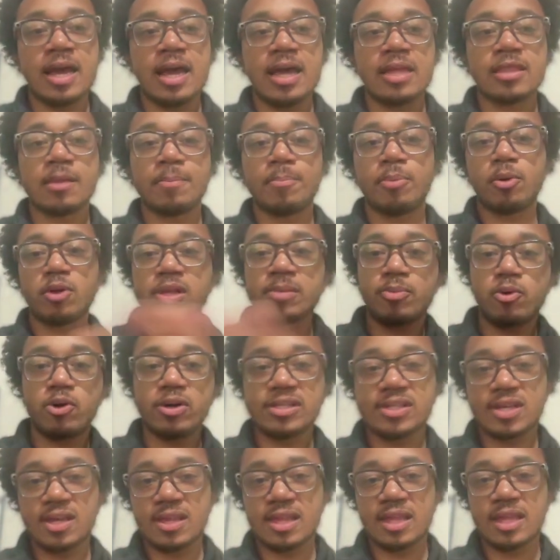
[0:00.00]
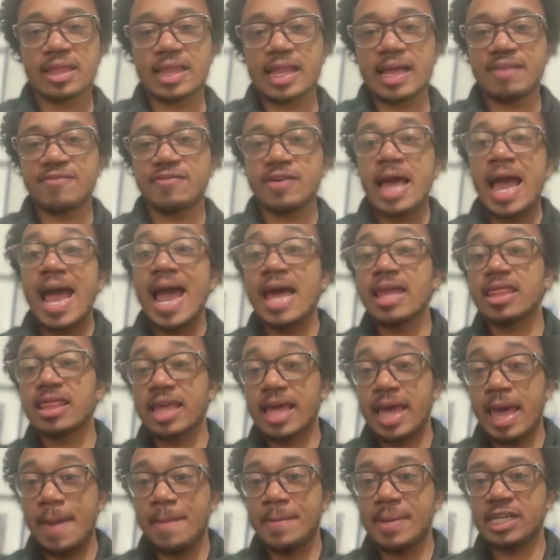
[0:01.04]
the bullet points on the left and the
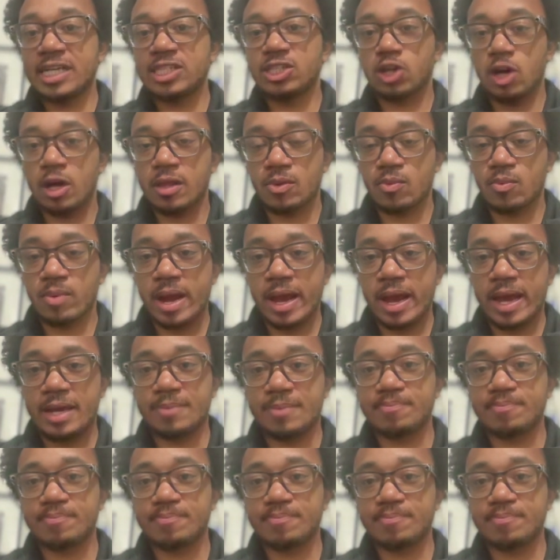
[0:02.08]
image on the right?